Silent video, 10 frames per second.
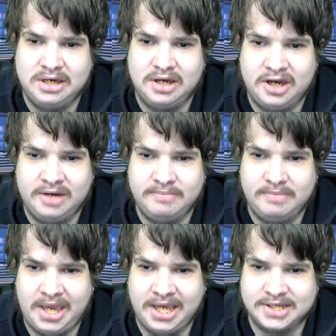Um,
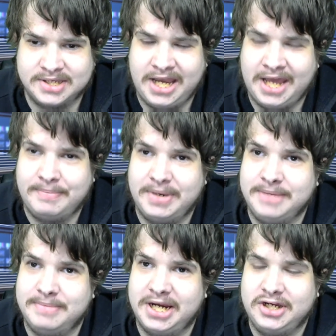ex-Napoli
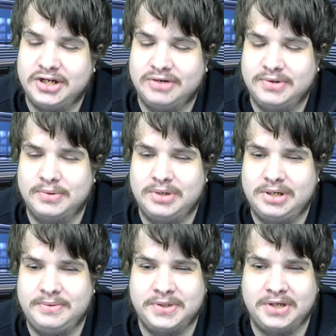manager as
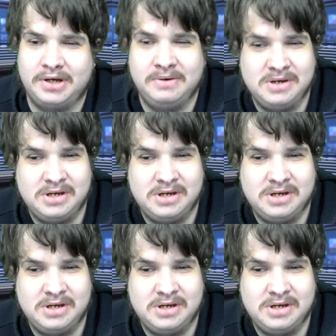well, so.